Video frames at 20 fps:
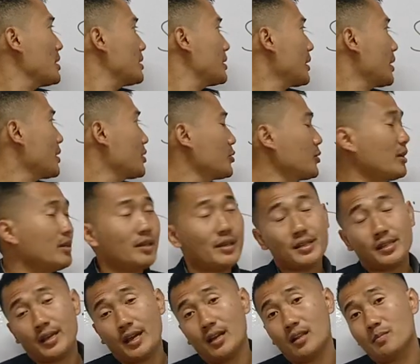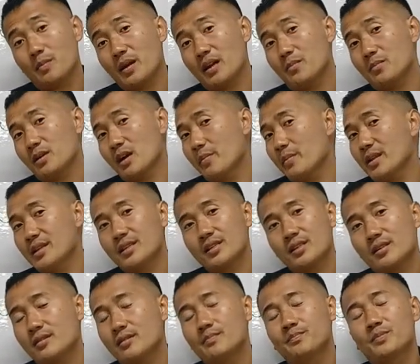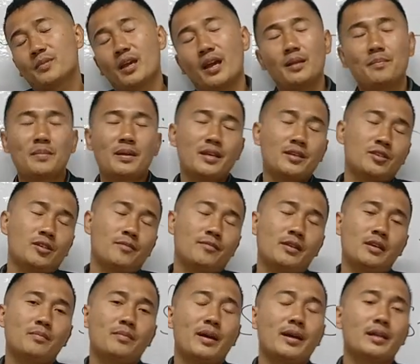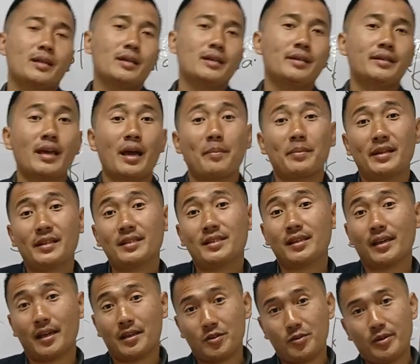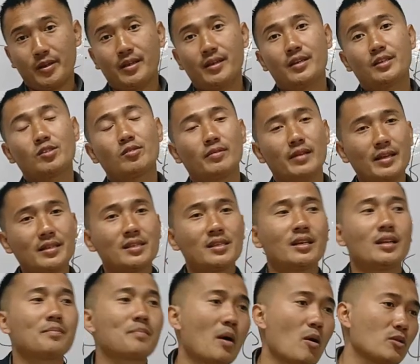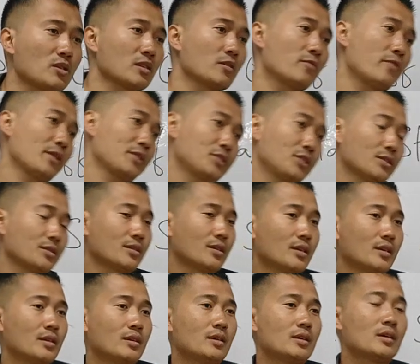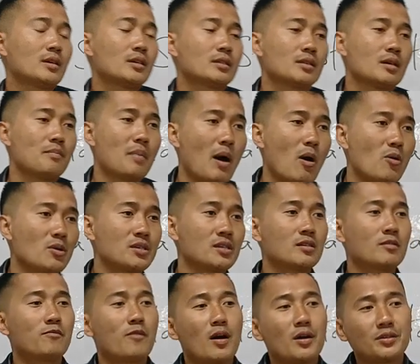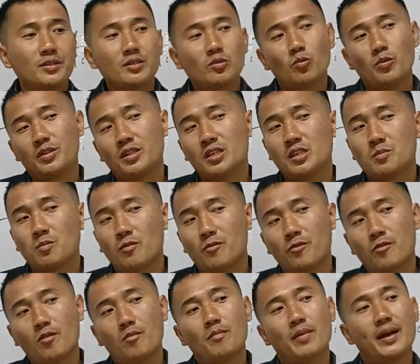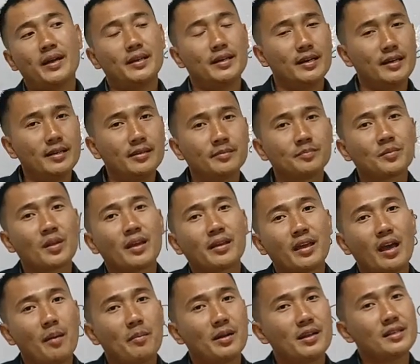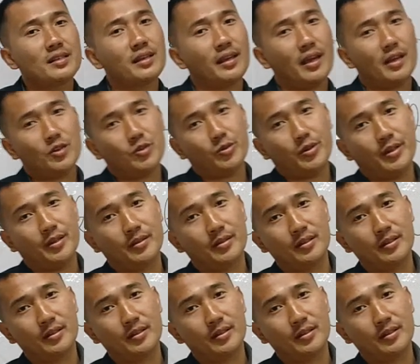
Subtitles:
Secretariat is headed by the Prime Minister, administratively by the Cabinet Secretary. So let's see the powers and function. The powers and function which is performed by the Cabinet Secretary.